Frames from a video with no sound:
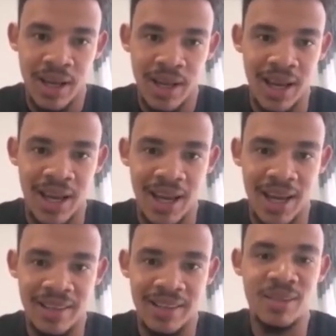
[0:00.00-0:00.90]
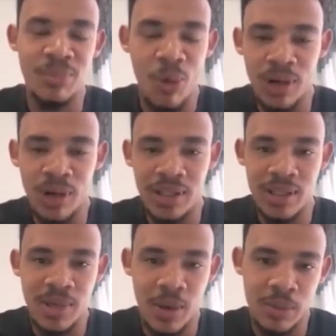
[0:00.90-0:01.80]
and the smaller ah. teams
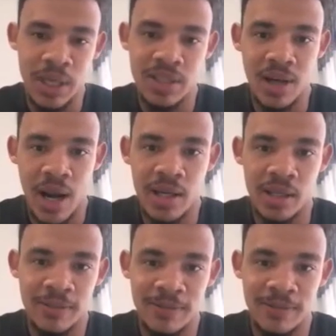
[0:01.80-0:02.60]
I would play striker.